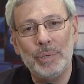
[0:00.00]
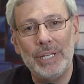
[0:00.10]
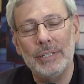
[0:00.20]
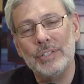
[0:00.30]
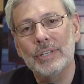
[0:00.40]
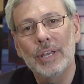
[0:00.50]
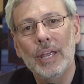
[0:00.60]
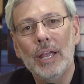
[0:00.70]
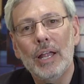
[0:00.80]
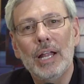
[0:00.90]
piece,
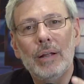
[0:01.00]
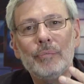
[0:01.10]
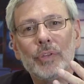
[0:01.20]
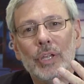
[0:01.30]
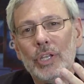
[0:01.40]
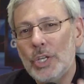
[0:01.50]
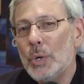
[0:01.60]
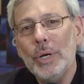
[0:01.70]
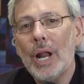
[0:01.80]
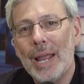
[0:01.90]

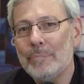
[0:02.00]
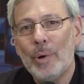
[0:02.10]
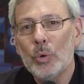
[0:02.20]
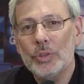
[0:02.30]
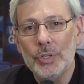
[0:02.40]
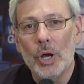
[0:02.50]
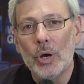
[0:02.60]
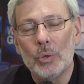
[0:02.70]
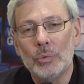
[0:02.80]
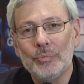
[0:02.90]
you and I both
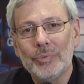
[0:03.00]
know